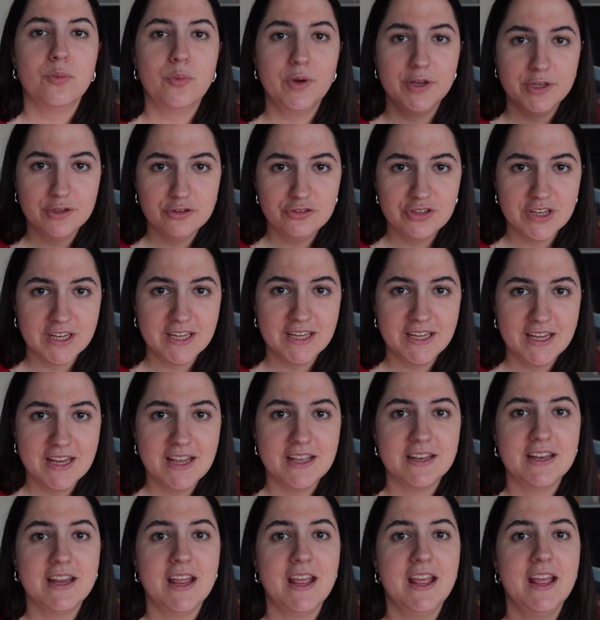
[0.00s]
When you're checking
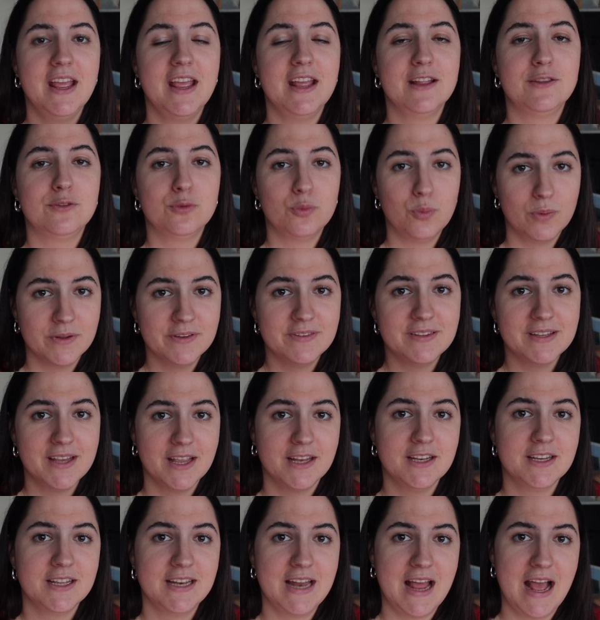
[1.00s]
in, it's once
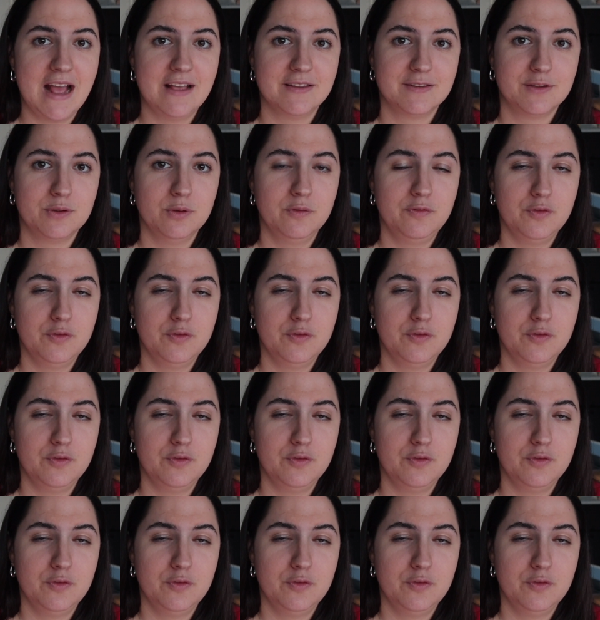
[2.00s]
again gonna ask